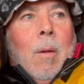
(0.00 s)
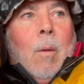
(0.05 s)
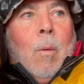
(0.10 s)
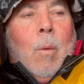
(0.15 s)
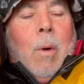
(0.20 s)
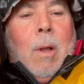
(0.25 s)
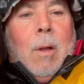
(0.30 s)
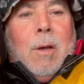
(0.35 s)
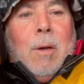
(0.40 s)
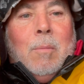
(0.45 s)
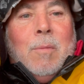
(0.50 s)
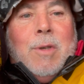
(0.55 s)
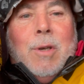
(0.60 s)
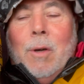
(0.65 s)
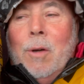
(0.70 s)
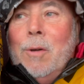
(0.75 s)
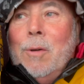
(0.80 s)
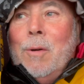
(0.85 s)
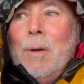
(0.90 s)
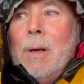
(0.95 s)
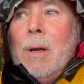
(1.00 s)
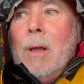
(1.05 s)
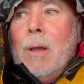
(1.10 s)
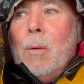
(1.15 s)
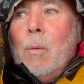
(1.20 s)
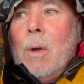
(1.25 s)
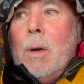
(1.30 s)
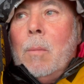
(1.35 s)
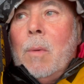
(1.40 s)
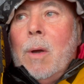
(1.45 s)
welcome to
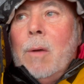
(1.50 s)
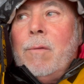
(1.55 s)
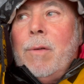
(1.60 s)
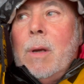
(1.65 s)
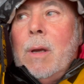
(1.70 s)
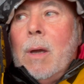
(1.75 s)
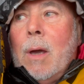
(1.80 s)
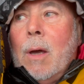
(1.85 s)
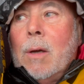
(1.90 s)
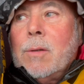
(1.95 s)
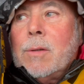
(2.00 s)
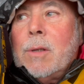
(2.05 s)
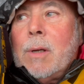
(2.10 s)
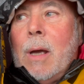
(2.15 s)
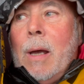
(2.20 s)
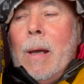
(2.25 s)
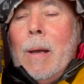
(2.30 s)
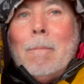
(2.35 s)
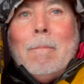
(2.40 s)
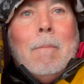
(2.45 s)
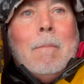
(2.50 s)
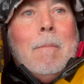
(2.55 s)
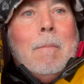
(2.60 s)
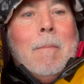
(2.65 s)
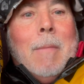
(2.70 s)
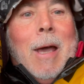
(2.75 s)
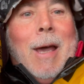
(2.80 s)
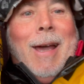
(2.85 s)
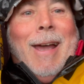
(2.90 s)
another one of my videos. Um,